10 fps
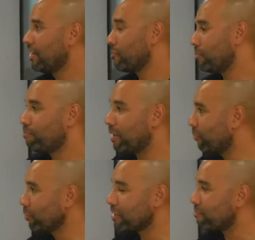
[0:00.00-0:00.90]
with
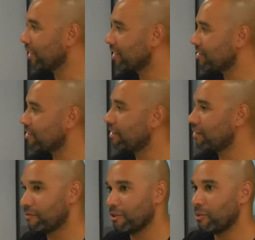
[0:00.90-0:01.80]
multi-billion
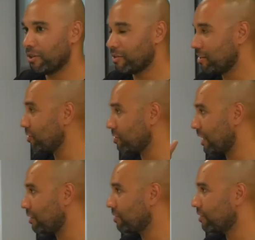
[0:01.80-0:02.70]
turnover or whether it's just
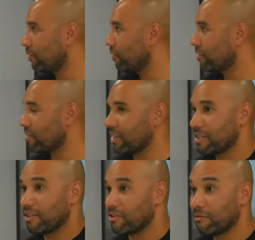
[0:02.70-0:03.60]
down at the local
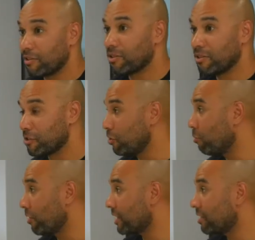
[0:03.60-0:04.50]
solicitor's office and there's no
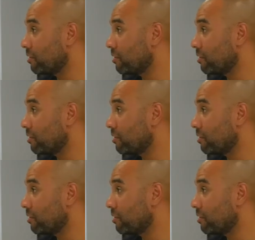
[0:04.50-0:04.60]
money to do